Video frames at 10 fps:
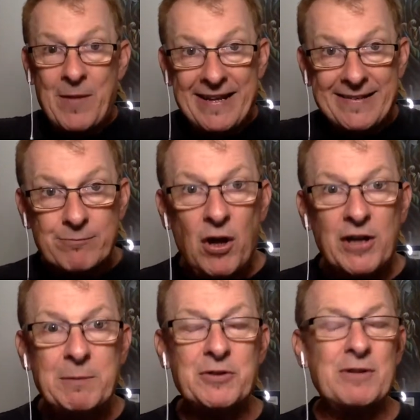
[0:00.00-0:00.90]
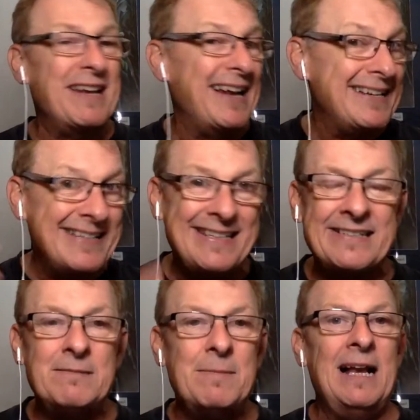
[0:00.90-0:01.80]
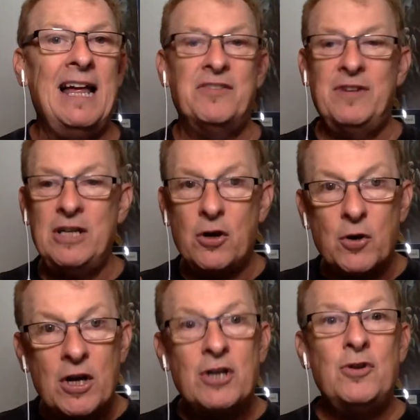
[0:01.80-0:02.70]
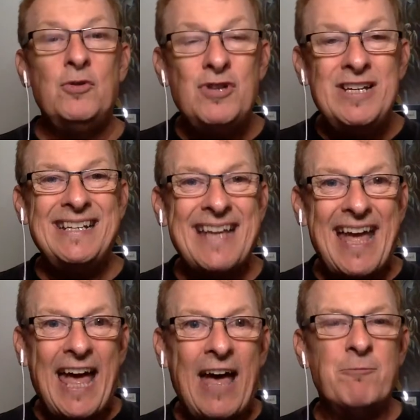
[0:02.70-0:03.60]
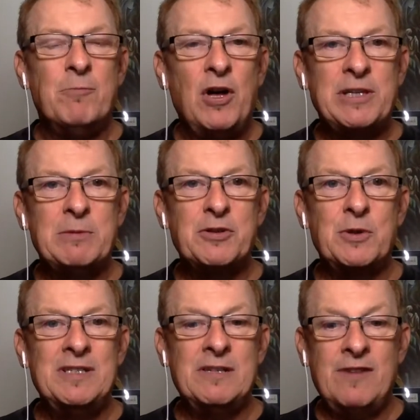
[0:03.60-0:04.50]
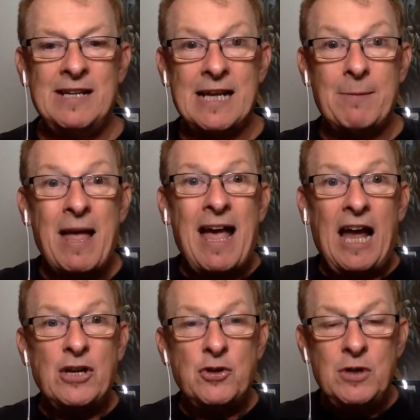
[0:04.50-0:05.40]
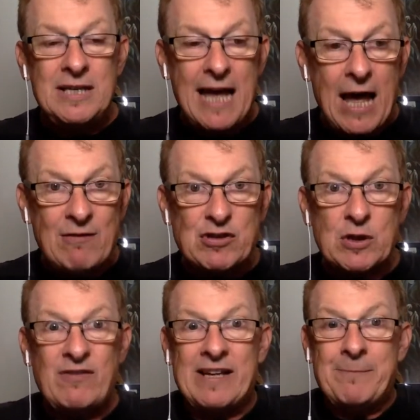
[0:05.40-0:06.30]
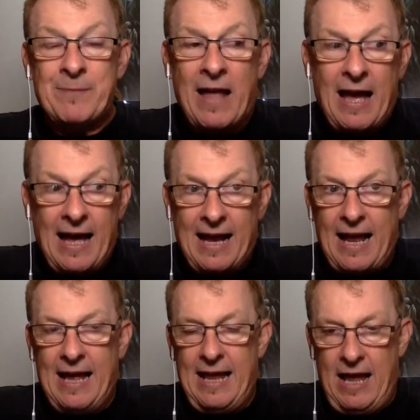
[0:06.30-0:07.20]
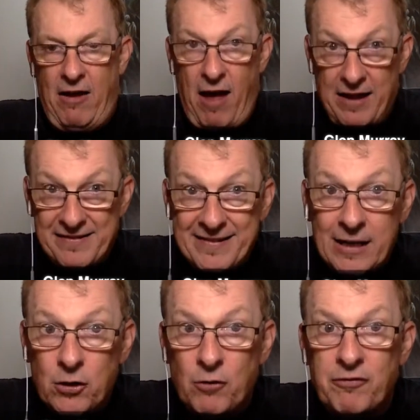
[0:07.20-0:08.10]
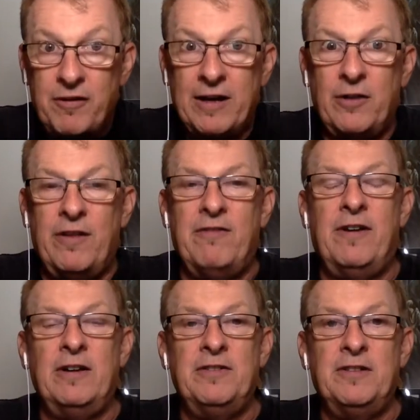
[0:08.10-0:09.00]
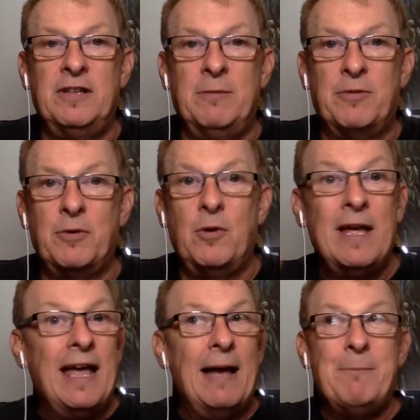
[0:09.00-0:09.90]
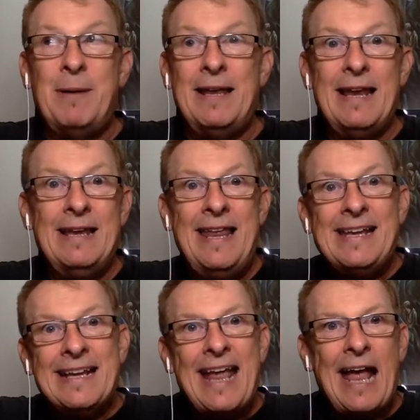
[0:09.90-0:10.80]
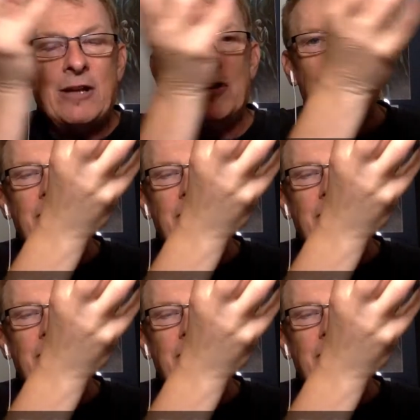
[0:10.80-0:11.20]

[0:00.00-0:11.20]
It's multiple streams. And I did this in my last video. You need to have multiple streams of income and you need to have sort of a a, a, a single funnel that funnels them through but they can enter